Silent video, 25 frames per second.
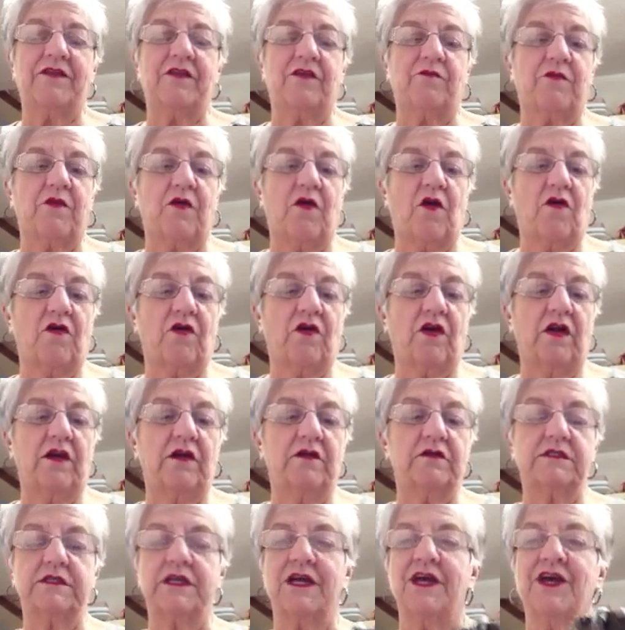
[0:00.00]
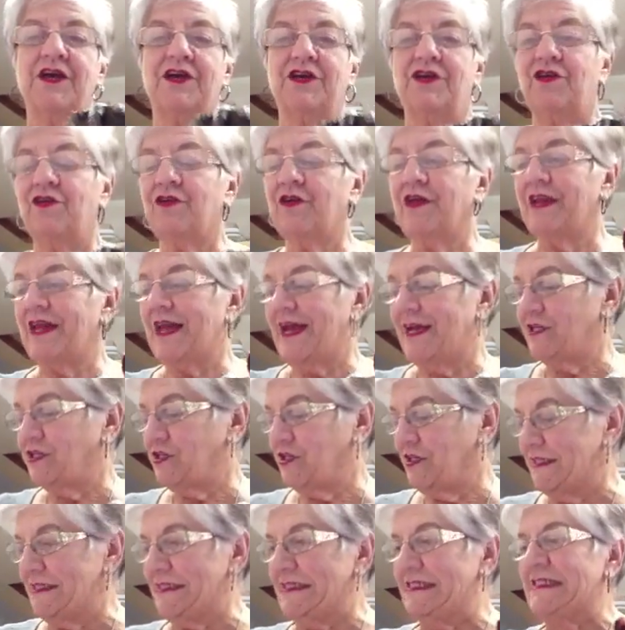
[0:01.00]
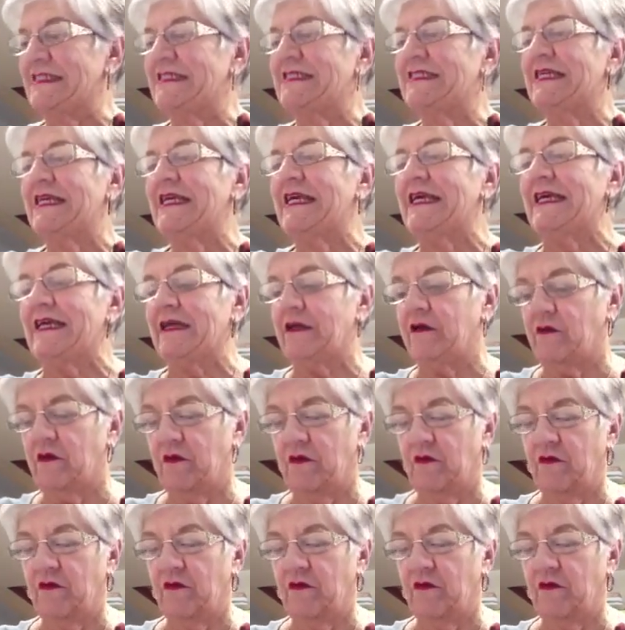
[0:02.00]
the dark colors, you can actually see,